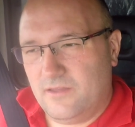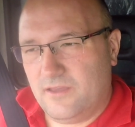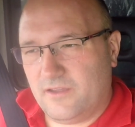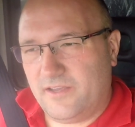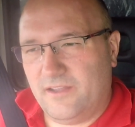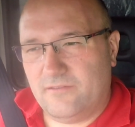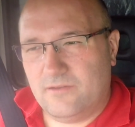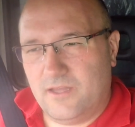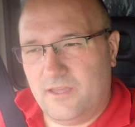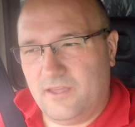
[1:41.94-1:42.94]
I got out
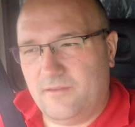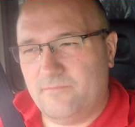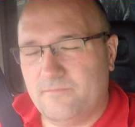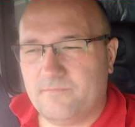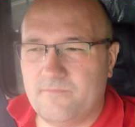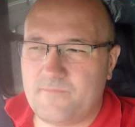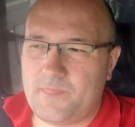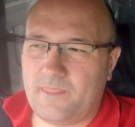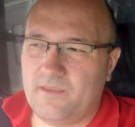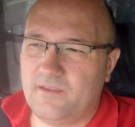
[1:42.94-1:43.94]

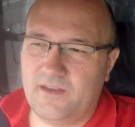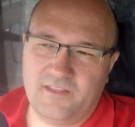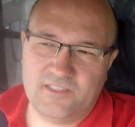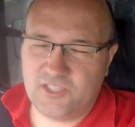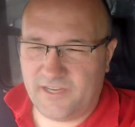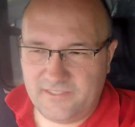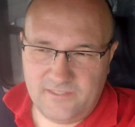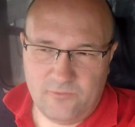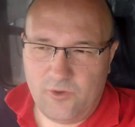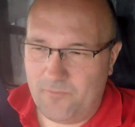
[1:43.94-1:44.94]
on the track, did
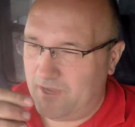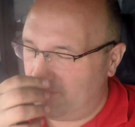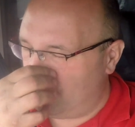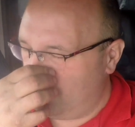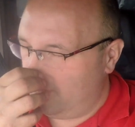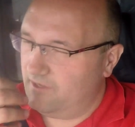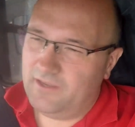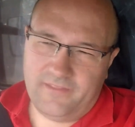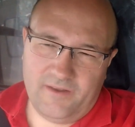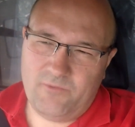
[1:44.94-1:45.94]
the warm up,
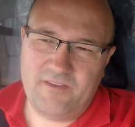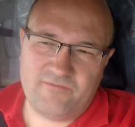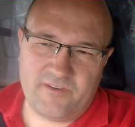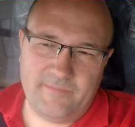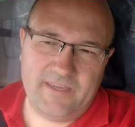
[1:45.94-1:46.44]
and then went for